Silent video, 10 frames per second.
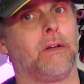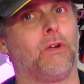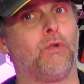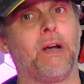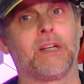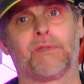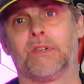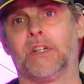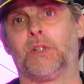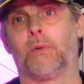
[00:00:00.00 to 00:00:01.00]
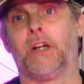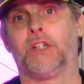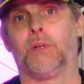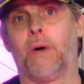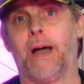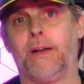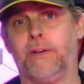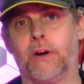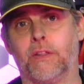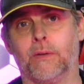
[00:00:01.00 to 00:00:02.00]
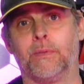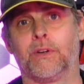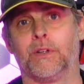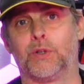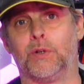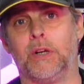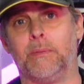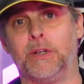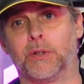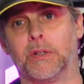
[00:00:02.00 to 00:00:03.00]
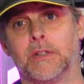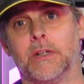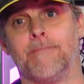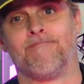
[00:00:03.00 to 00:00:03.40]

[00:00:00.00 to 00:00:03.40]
all makes for a situation where none of them can truly be trusted.